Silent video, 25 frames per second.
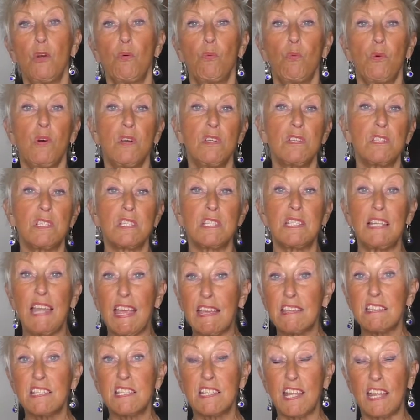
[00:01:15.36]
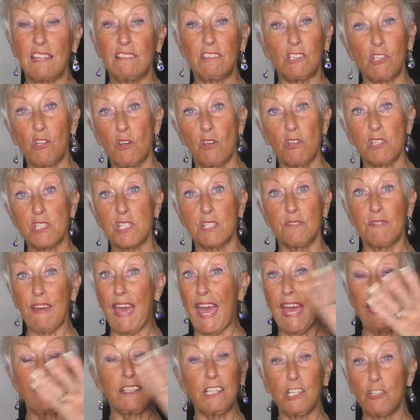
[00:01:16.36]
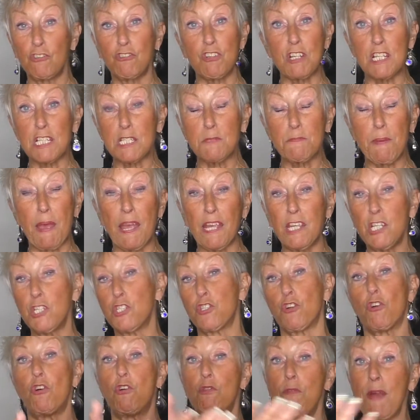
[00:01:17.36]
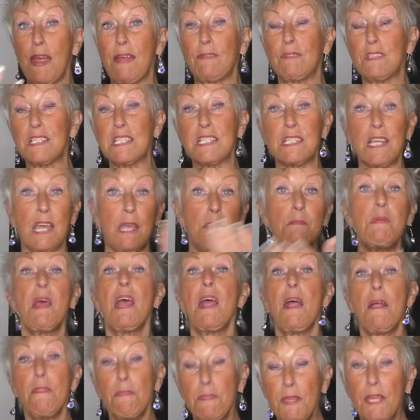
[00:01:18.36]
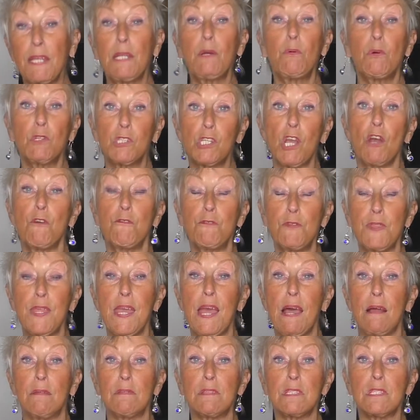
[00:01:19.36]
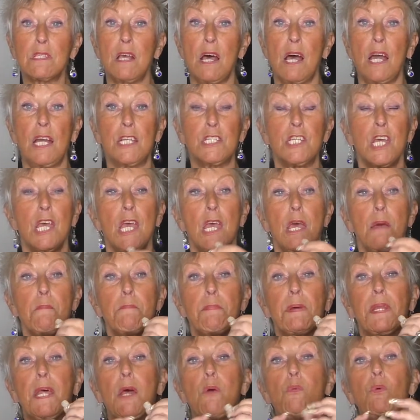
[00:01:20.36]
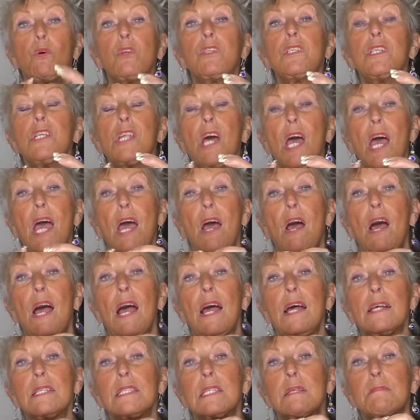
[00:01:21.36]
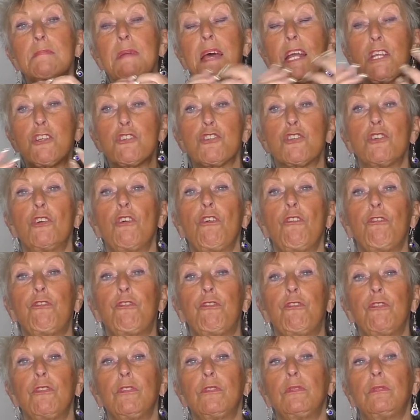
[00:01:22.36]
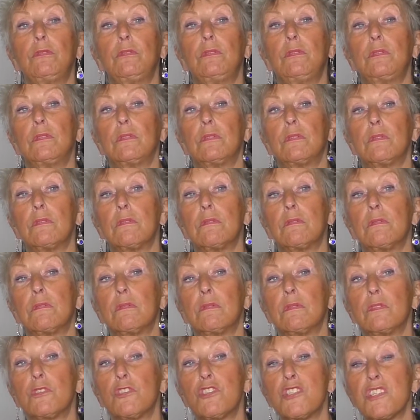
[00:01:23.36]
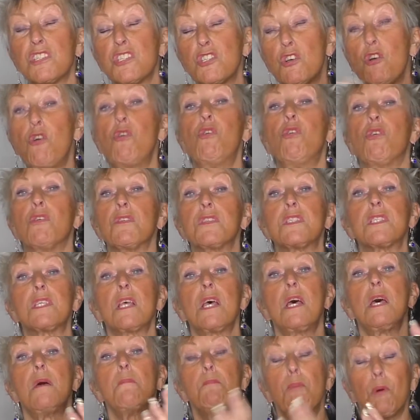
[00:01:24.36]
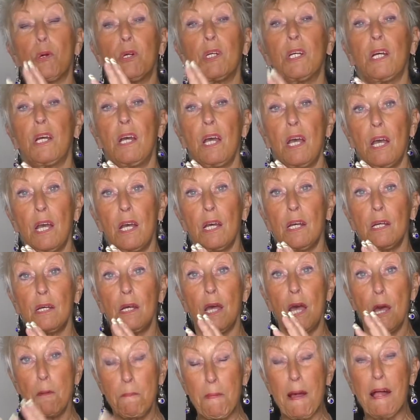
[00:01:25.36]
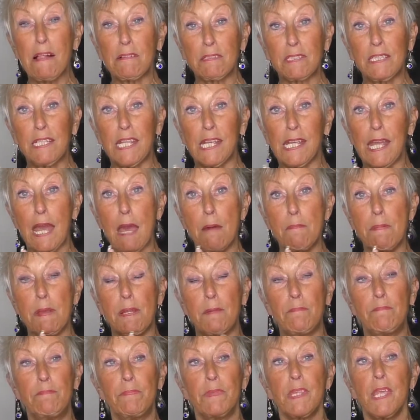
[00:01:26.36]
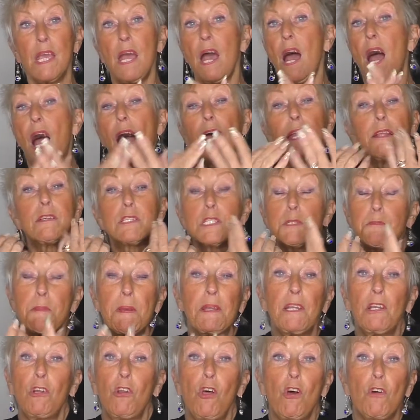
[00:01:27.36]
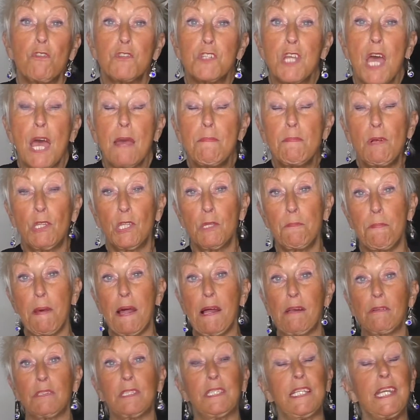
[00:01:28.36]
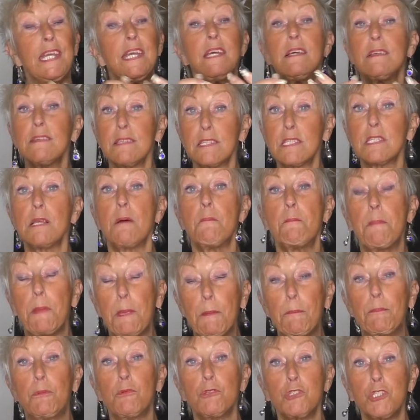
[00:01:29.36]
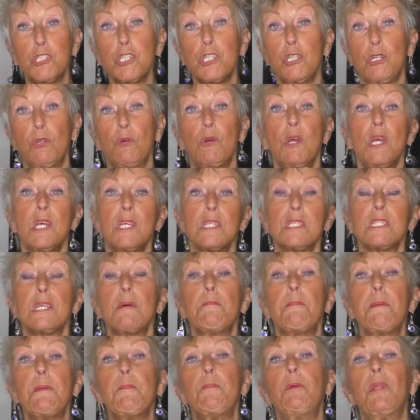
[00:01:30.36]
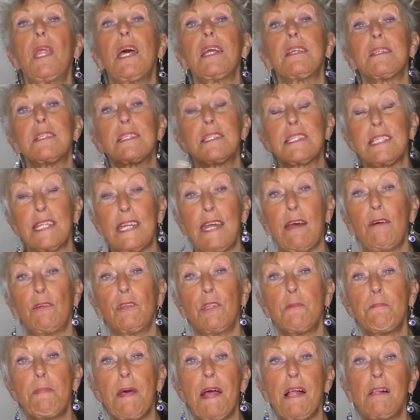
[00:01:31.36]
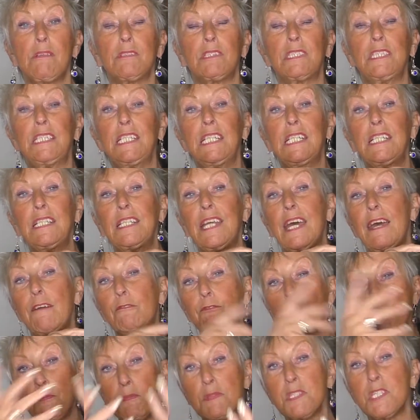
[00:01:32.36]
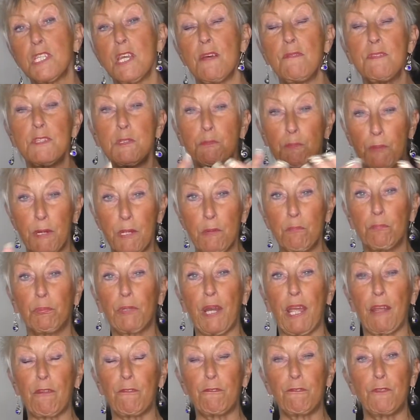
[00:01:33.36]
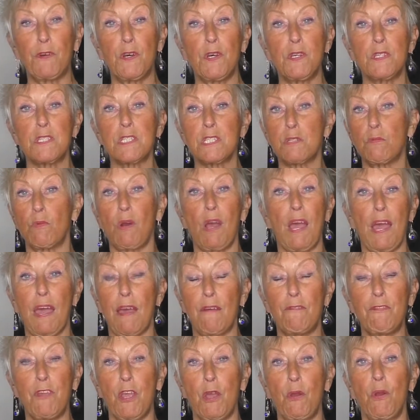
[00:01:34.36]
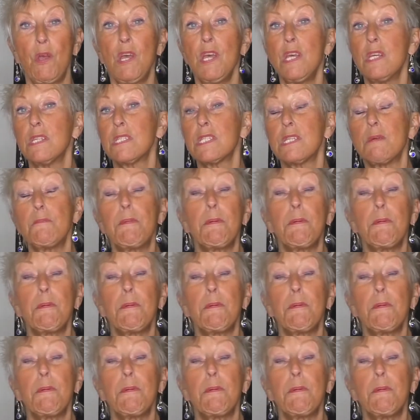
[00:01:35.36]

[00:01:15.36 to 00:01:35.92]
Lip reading: was less than the cost of adding a drinks package or around the same, then I would go for the outside. But I wouldn't, as a matter of just course, book a balcony cabin. I don't spend a lot of time on the balcony. Some people do. Some people like to sit out on the balcony and have room service bring breakfast and what have you. Some